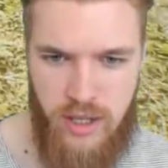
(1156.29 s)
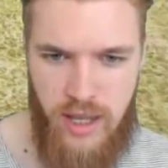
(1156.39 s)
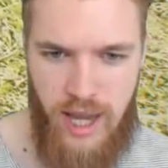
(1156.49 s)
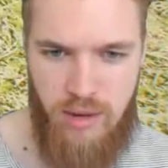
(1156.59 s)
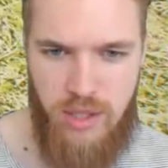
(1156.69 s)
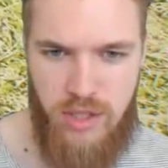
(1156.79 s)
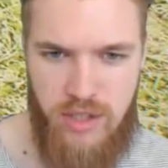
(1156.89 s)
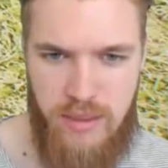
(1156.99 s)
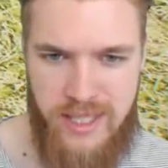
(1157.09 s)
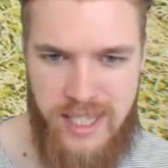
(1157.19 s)

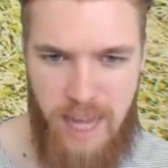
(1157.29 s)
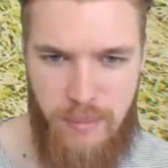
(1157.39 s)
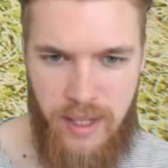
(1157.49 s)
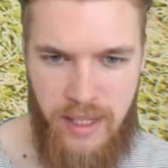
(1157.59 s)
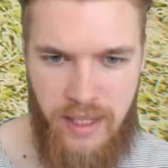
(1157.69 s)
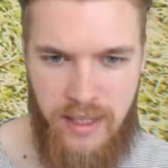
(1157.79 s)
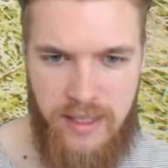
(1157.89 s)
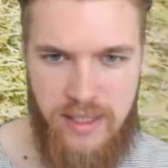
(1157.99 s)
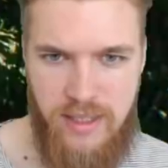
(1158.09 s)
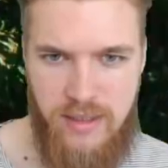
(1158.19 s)
Eldergream sapling.
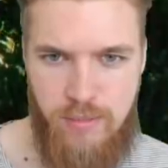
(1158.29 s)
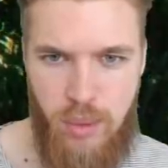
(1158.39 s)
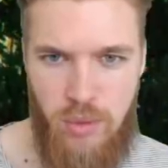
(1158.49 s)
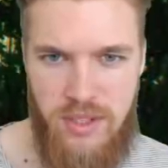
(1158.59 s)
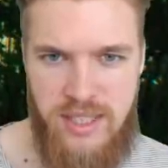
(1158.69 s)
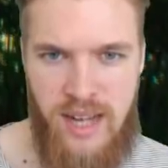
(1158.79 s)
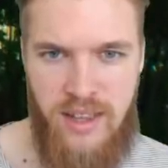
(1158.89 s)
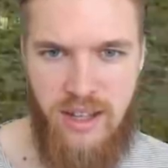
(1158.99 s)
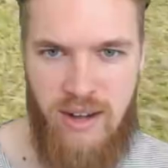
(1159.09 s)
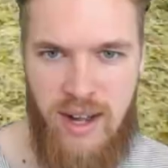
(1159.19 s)
Pull this out
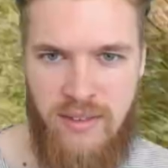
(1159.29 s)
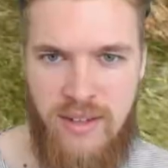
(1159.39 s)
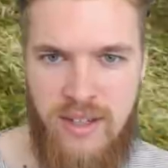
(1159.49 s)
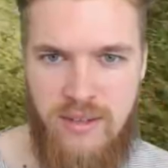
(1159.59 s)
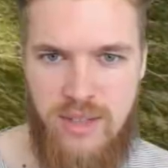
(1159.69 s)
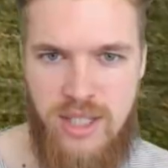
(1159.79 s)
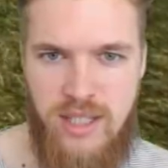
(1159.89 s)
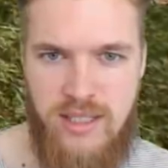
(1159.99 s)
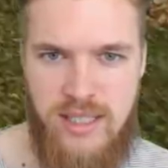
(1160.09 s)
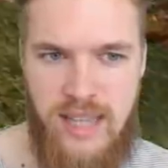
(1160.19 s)
of the ground.
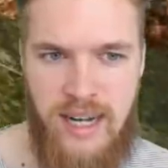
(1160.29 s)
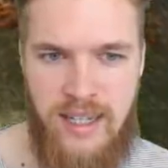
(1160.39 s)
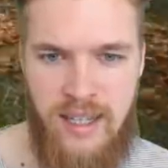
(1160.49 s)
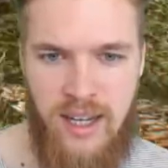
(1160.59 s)
Return to Danica.